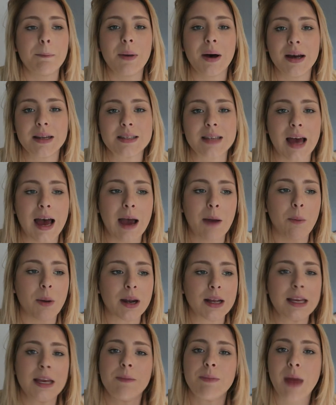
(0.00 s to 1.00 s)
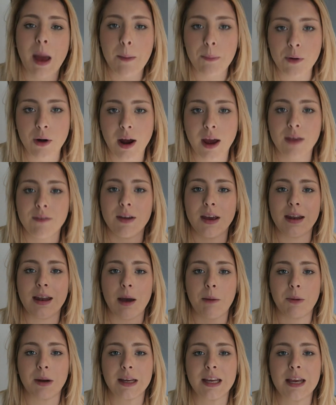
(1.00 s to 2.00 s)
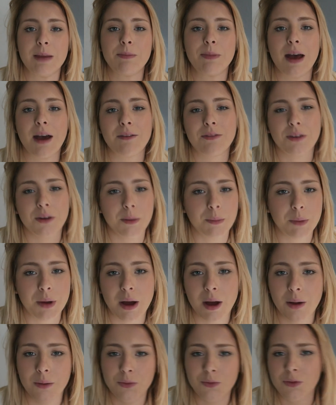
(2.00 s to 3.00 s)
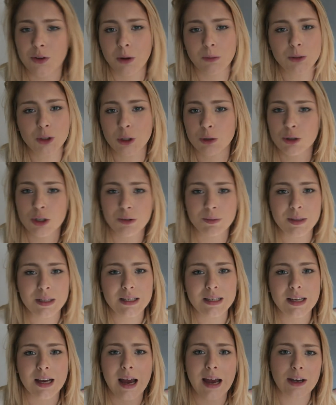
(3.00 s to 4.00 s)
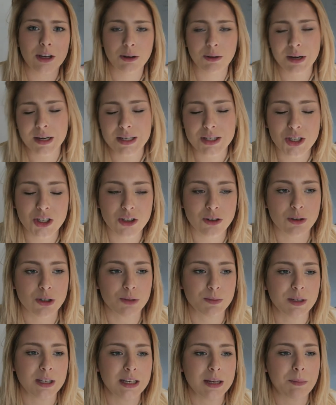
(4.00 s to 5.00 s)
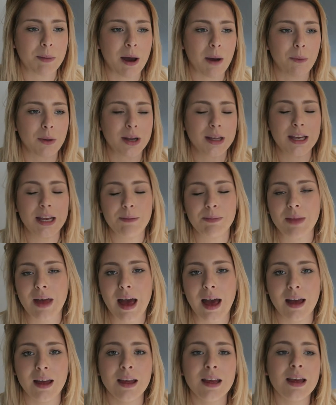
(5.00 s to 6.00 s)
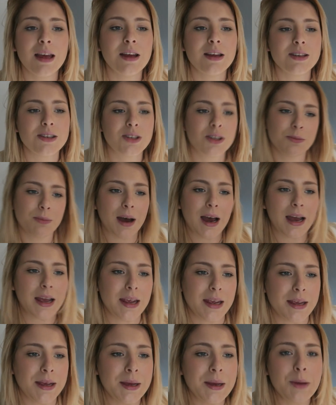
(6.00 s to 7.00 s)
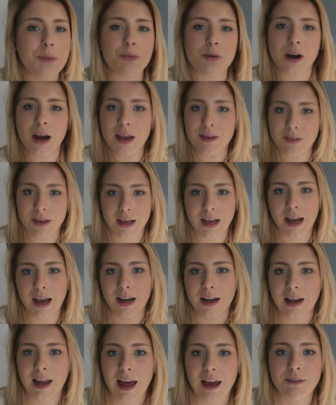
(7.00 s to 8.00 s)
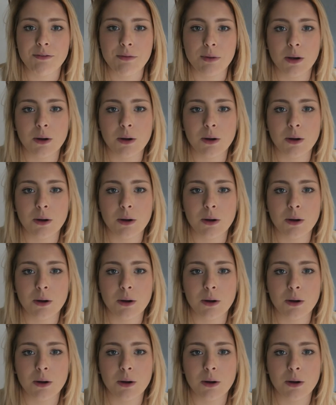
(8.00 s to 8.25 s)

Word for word: but I want to keep that private. I want to keep that from from social media. I know it is a social media, but I want to keep that to my private kind of life.